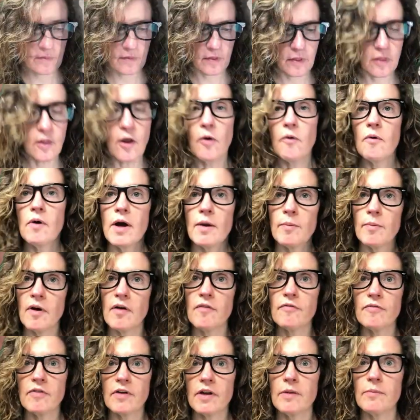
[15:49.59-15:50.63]
No, I bought
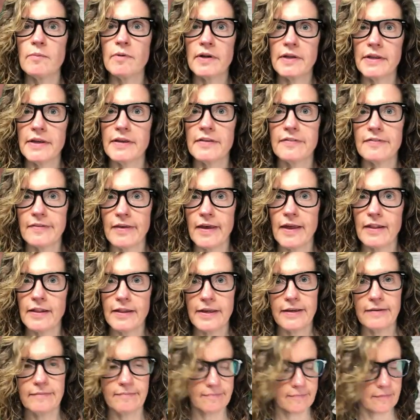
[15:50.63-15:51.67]
Funny Bunny at
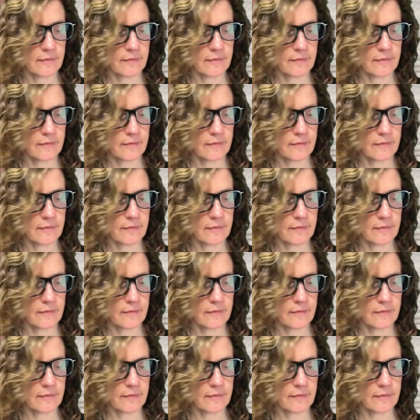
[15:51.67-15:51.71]
Sally